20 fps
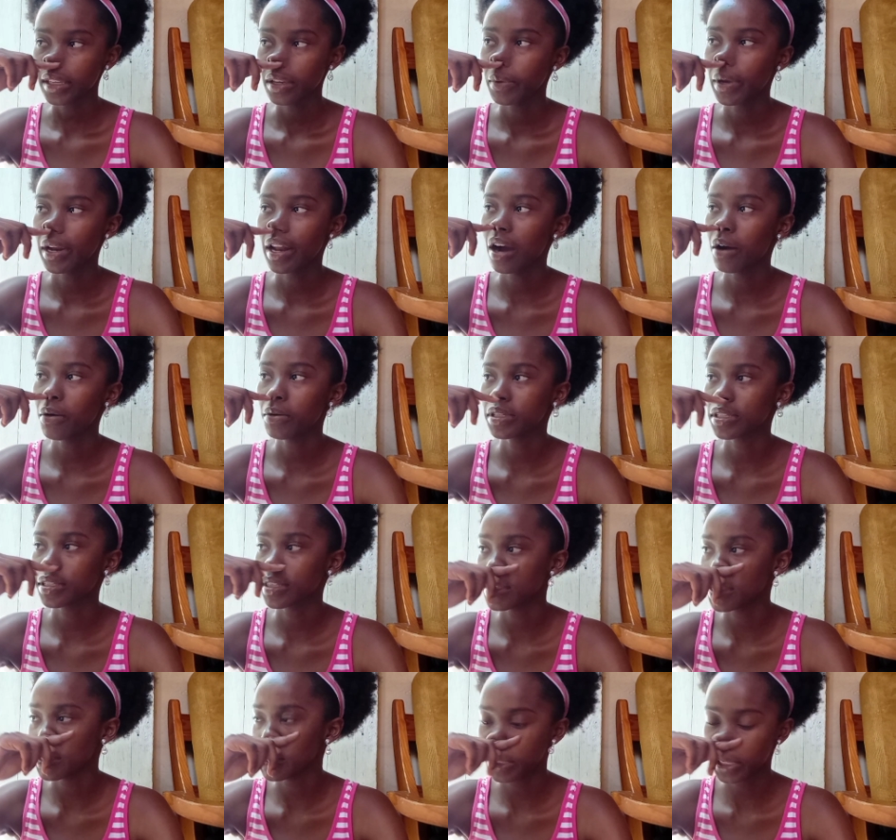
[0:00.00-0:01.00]
when I was
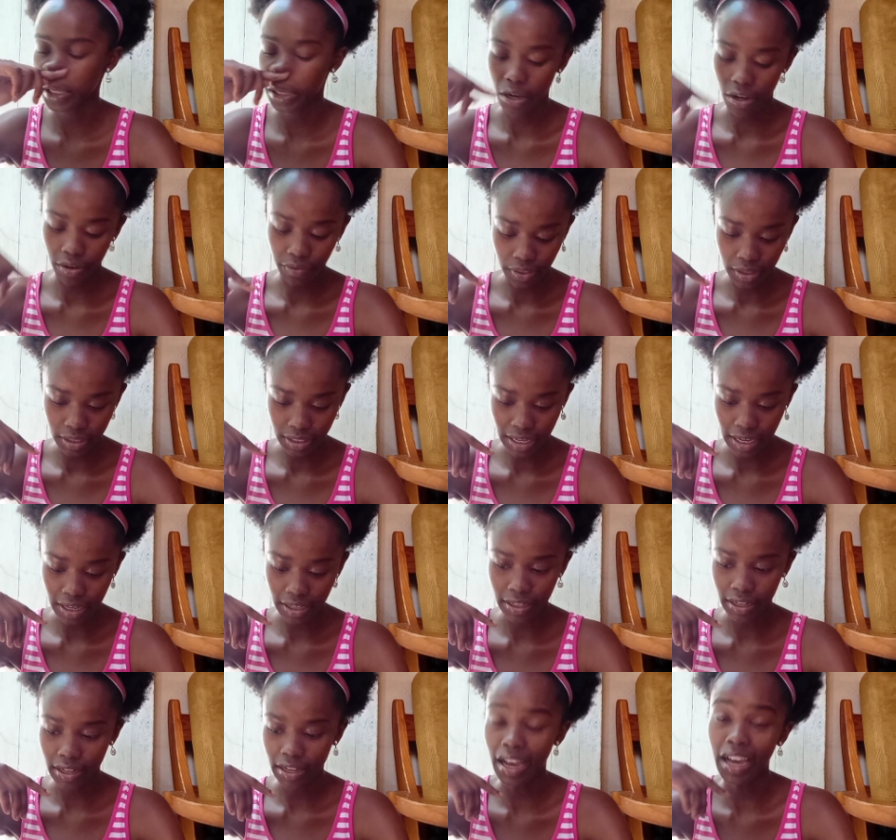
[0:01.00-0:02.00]
thinking of this
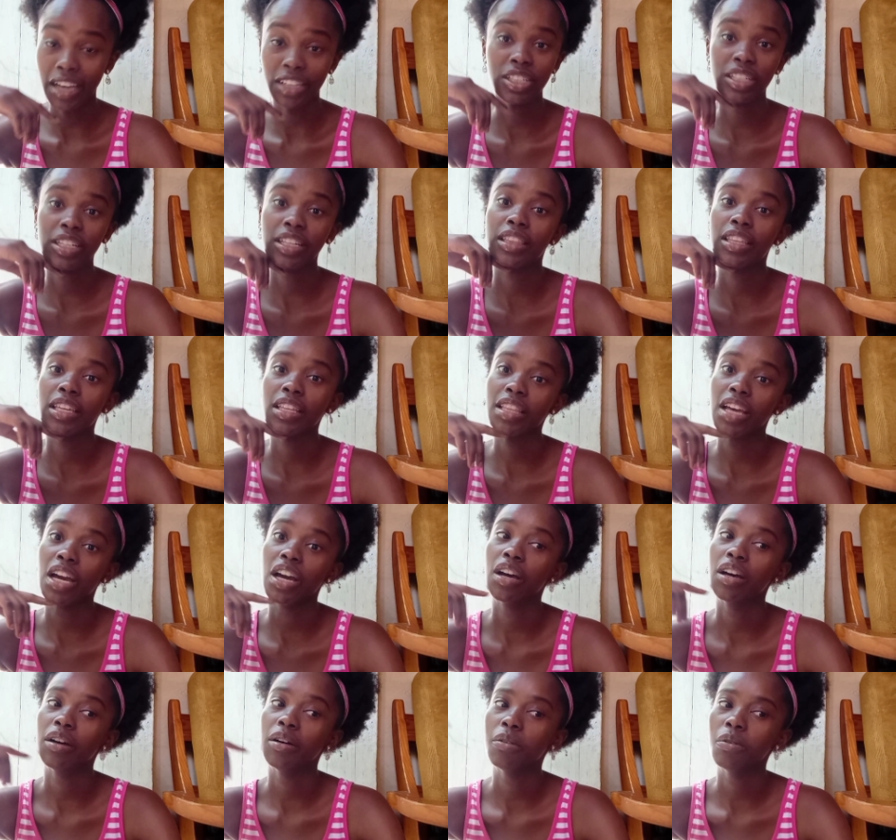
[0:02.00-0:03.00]
idea, I actually think
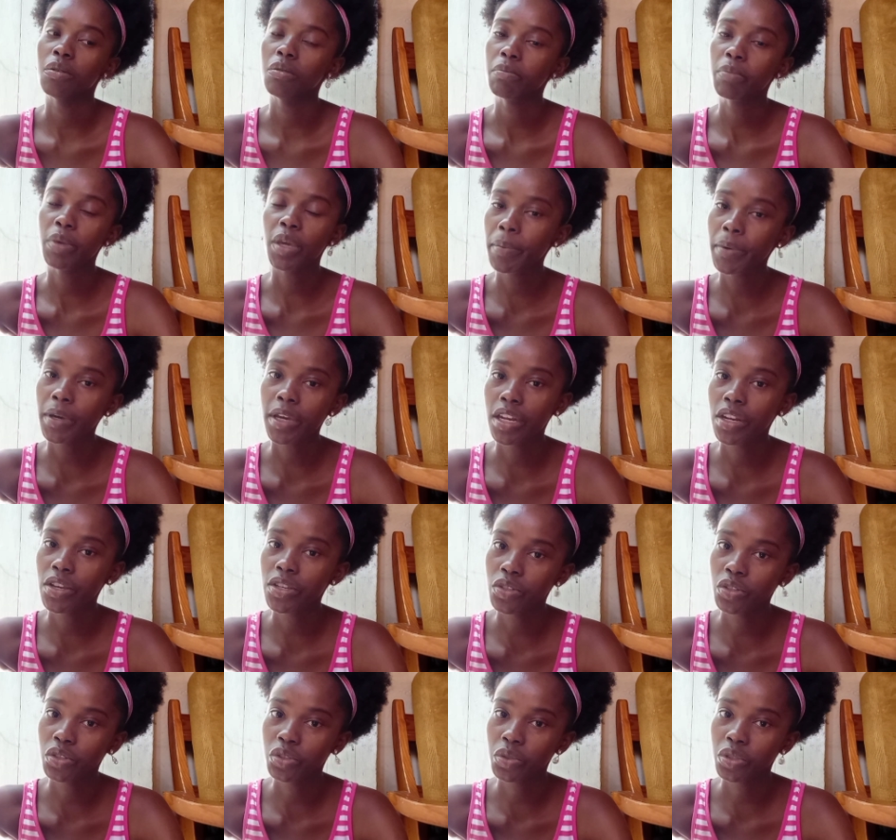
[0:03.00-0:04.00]
that people can
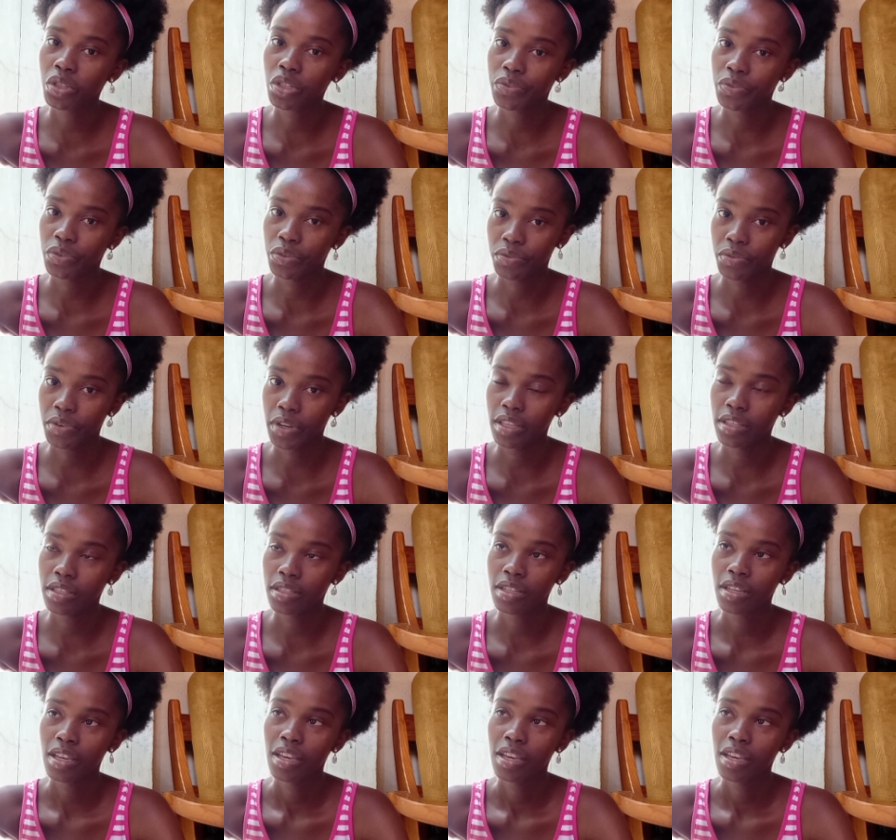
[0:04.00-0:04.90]
also do this for friends.